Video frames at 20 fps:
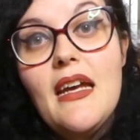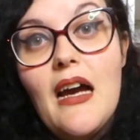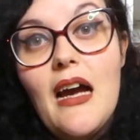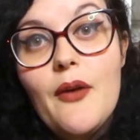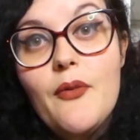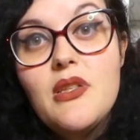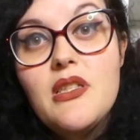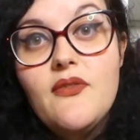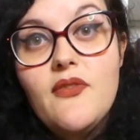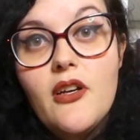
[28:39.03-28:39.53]
I
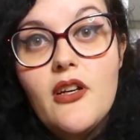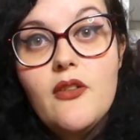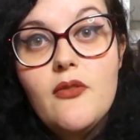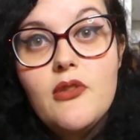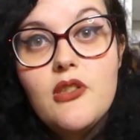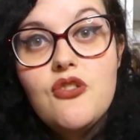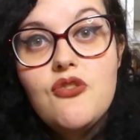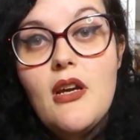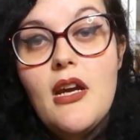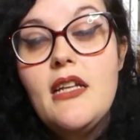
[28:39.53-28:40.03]
was very
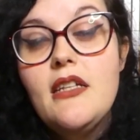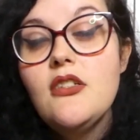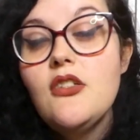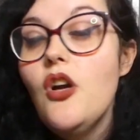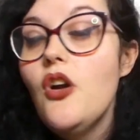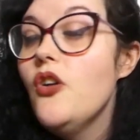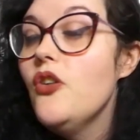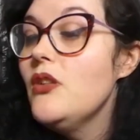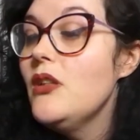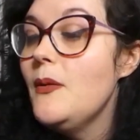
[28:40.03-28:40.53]
restrained and
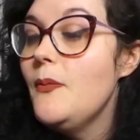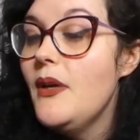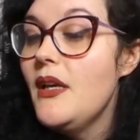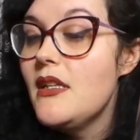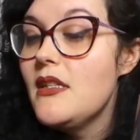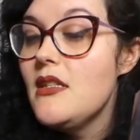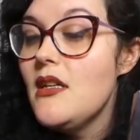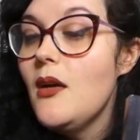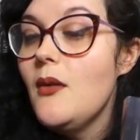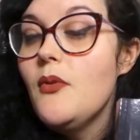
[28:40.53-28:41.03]
only
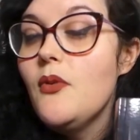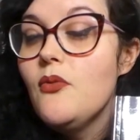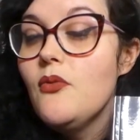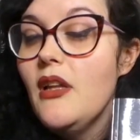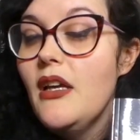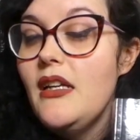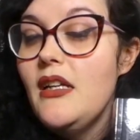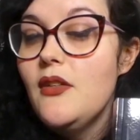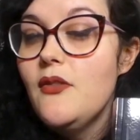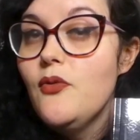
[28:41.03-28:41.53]
picked up A
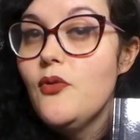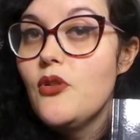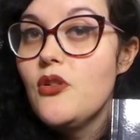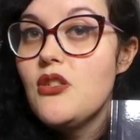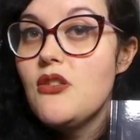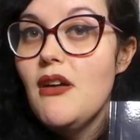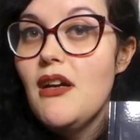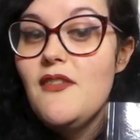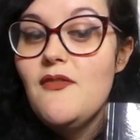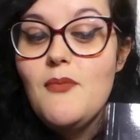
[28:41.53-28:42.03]
Lady of
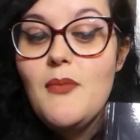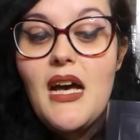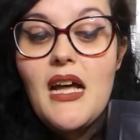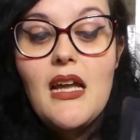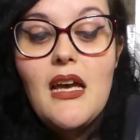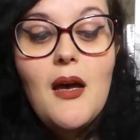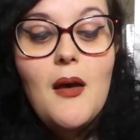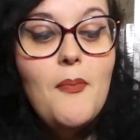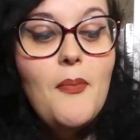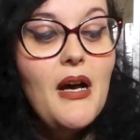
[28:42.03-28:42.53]
Rooksgrave
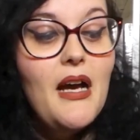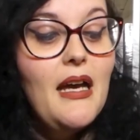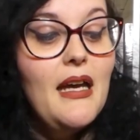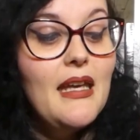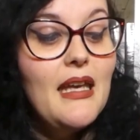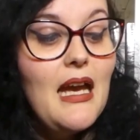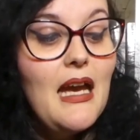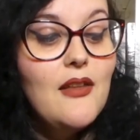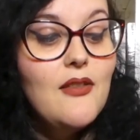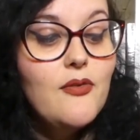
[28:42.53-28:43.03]
Manor by
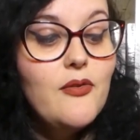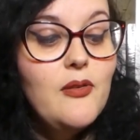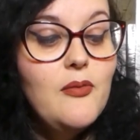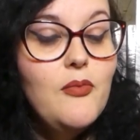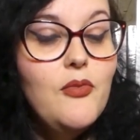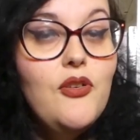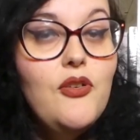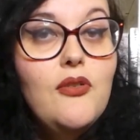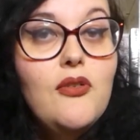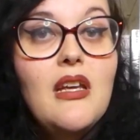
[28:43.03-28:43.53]
Catherine
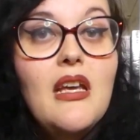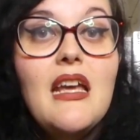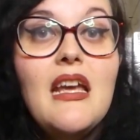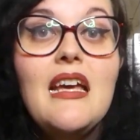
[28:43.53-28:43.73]
Moon.